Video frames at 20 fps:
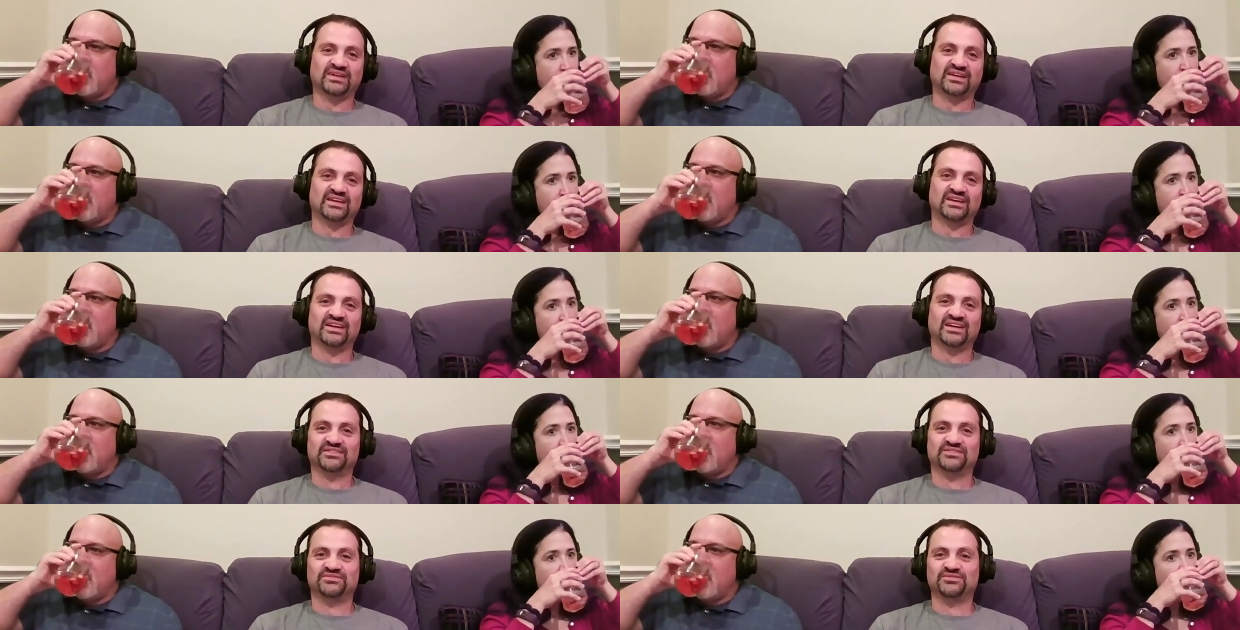
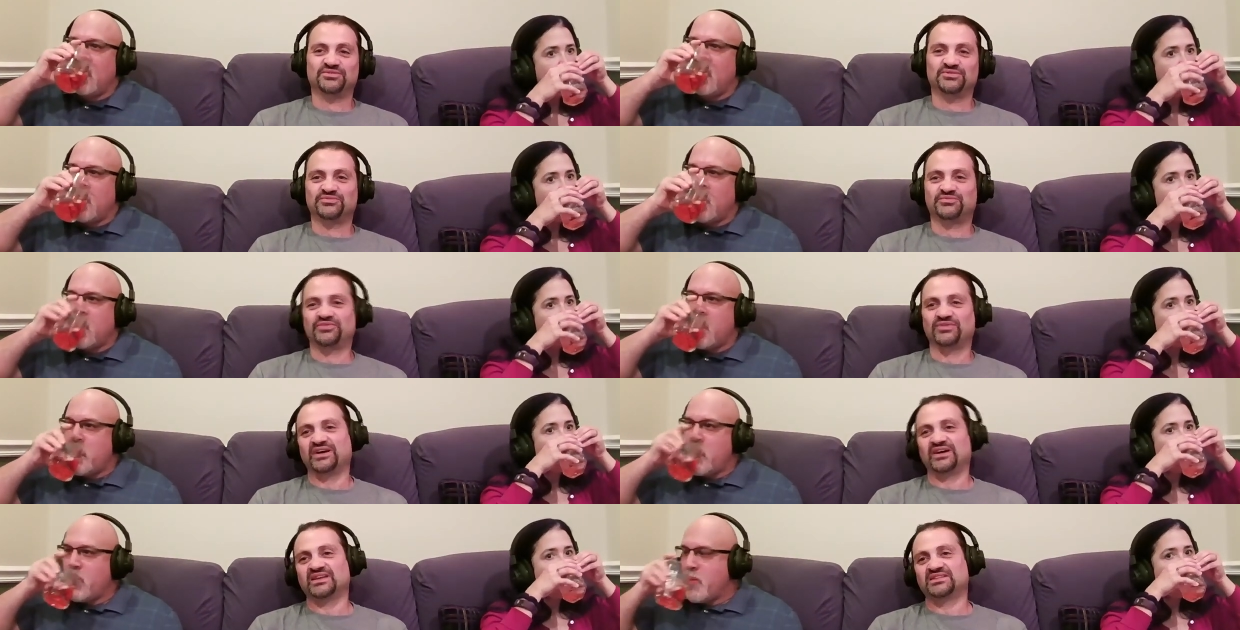Speaker 1: god! Food
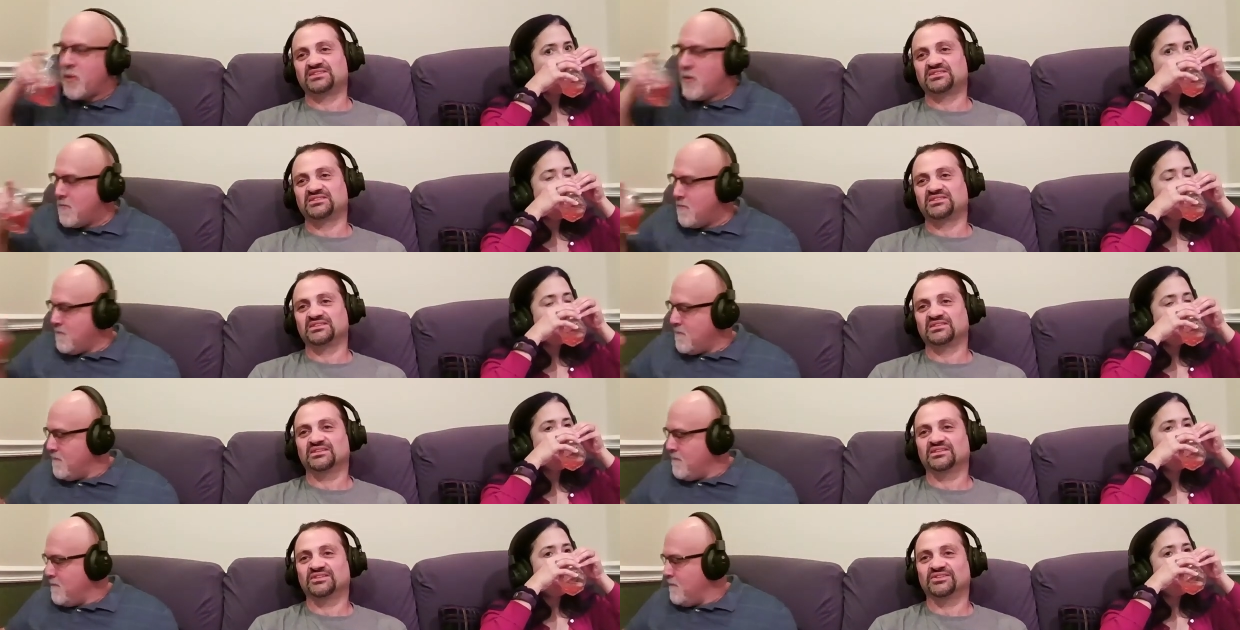fights.
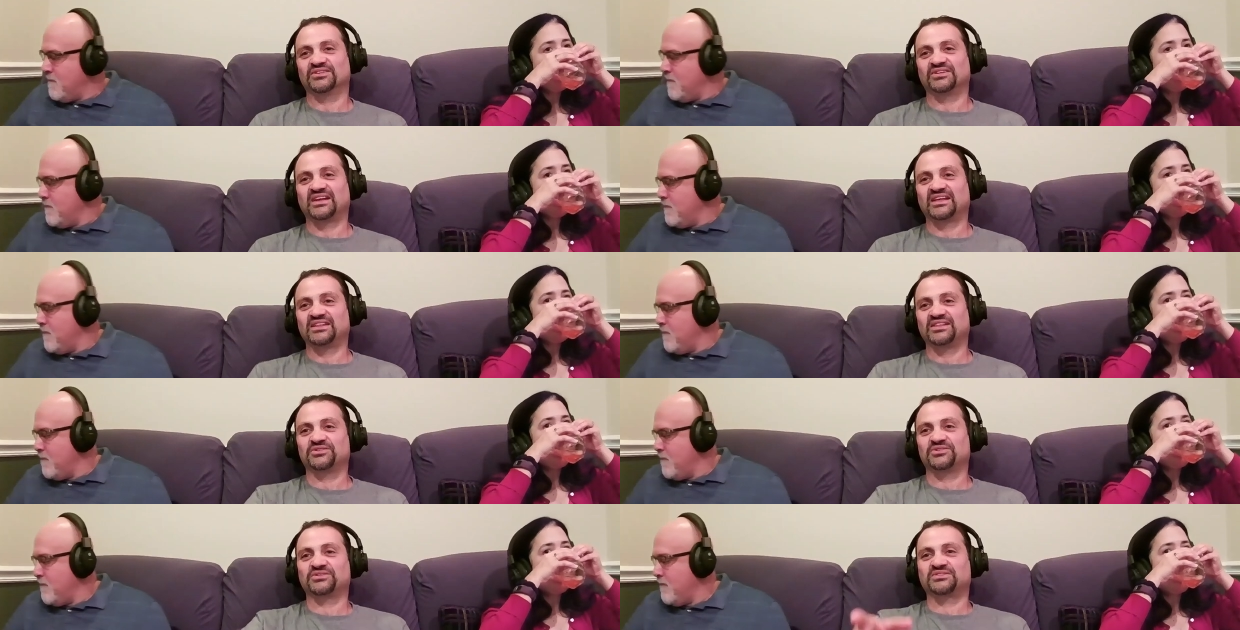Look at that
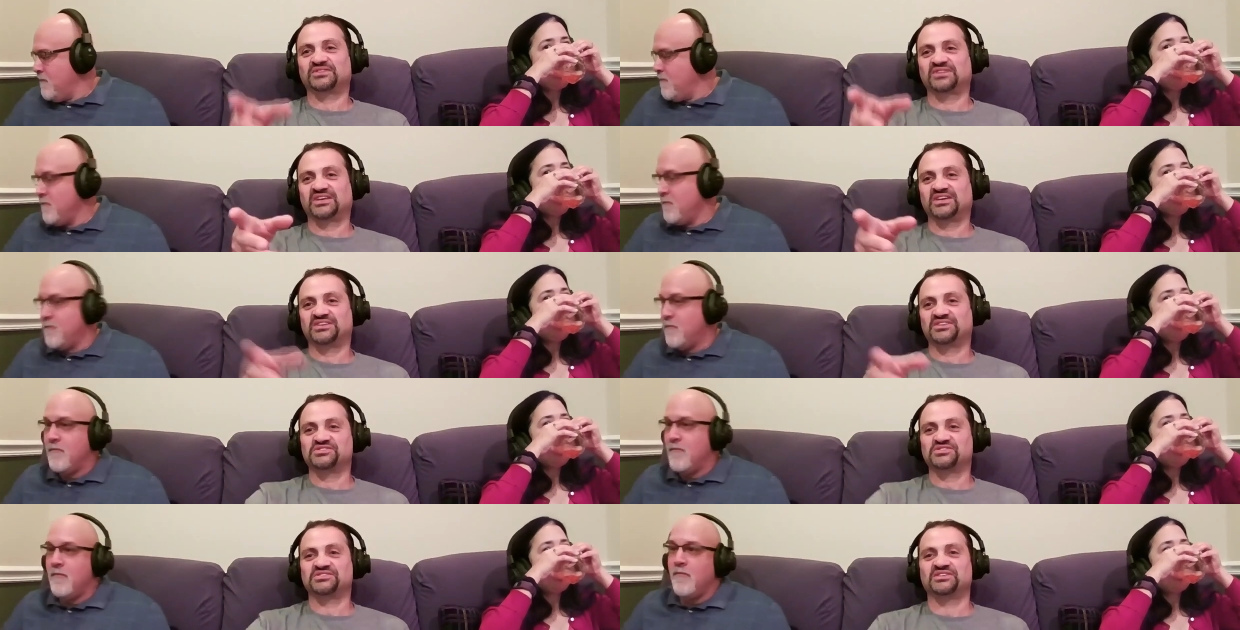little
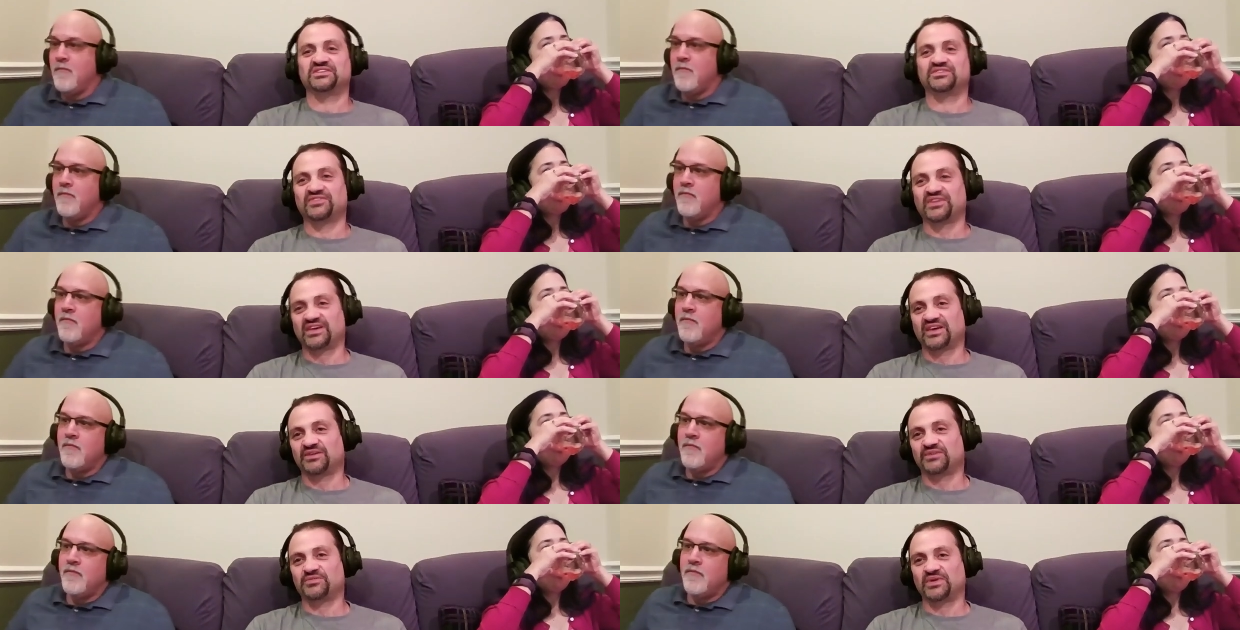kitchen
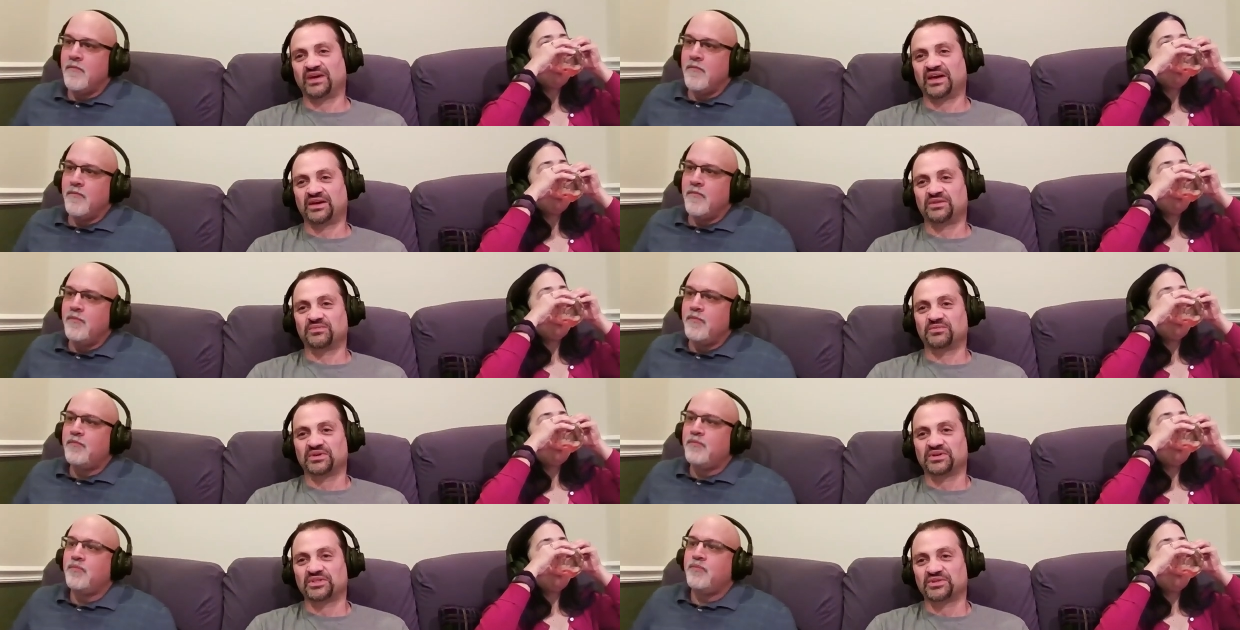TV. Ooh. We had
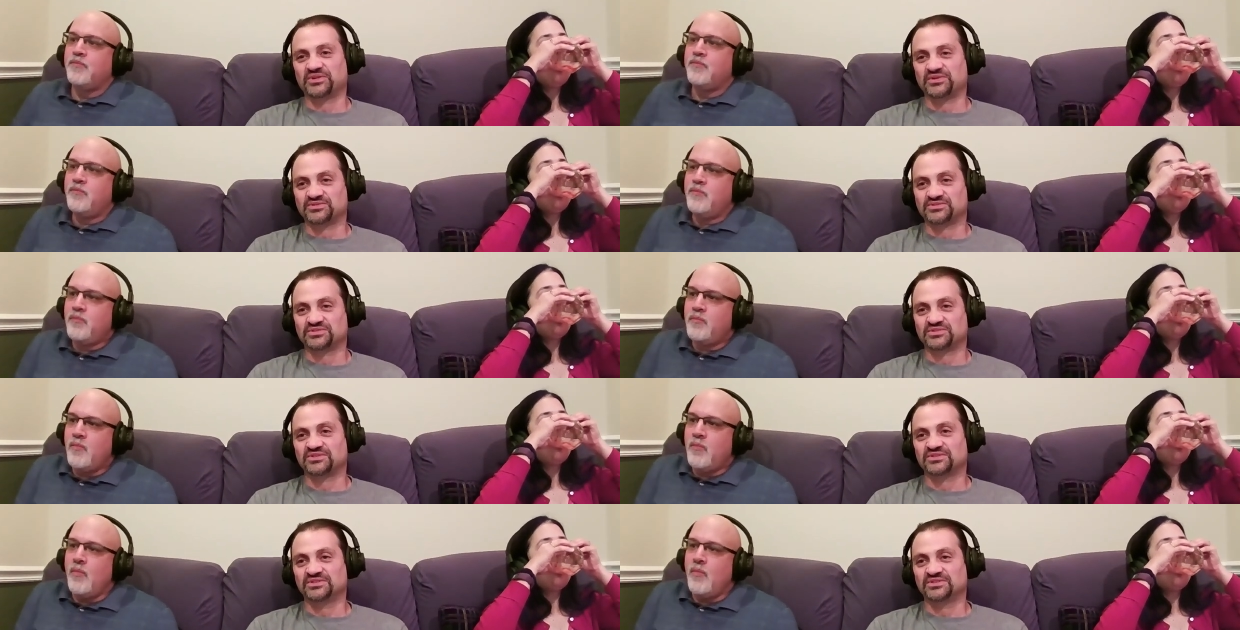one of those.